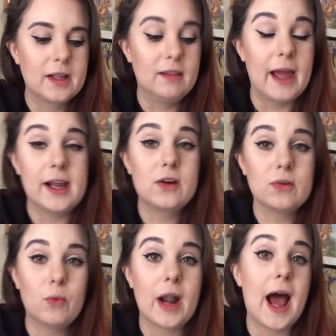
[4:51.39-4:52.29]
like
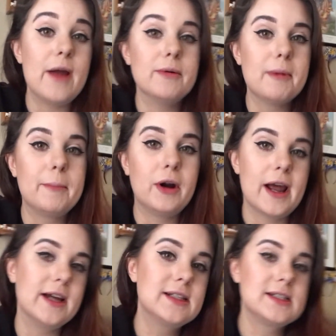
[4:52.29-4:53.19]
what I remember
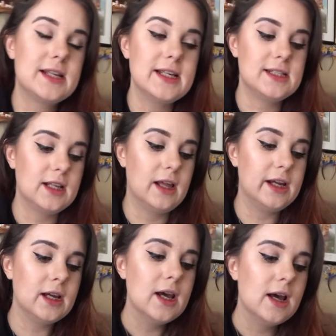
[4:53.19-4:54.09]
eggs tasting
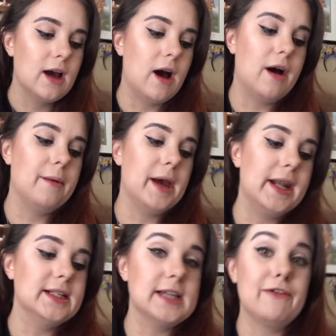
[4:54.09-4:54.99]
like.
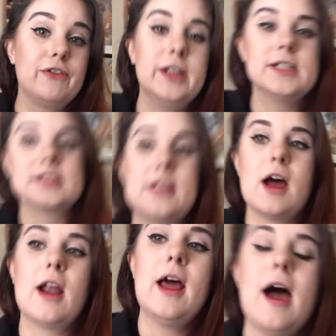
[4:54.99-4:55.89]
And it definitely does
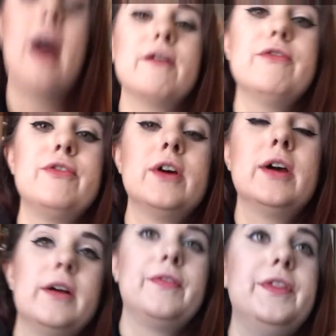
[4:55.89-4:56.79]
not have
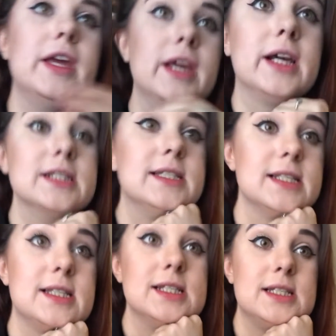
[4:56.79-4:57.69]
the
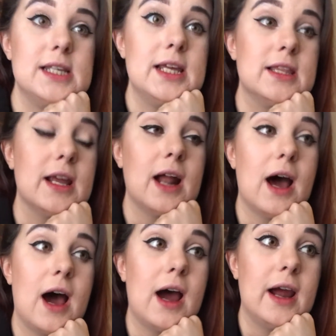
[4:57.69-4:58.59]
consistency that
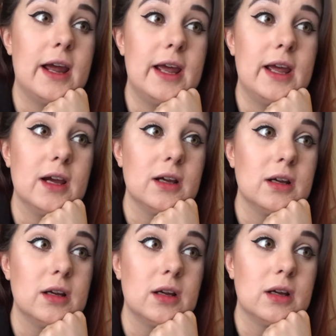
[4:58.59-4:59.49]
I
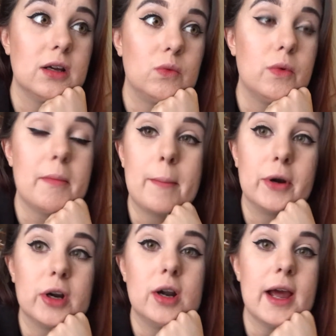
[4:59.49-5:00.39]

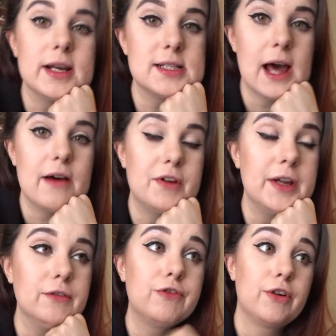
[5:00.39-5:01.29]
remember eggs
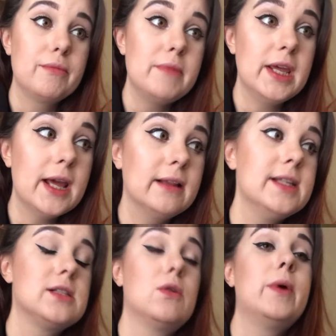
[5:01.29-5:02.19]
having. For me, at
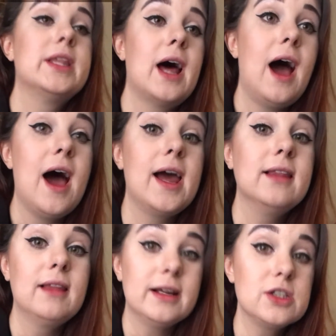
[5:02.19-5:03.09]
least the way that I
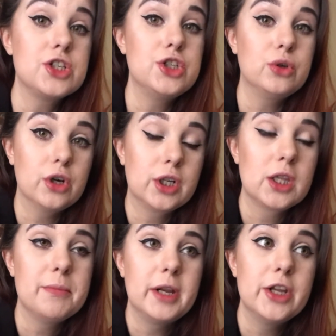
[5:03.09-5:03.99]
liked to cook
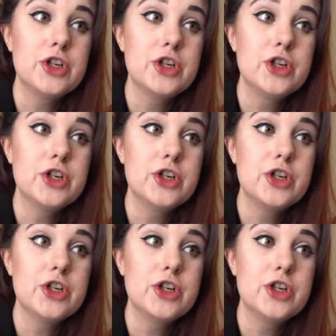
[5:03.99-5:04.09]
them and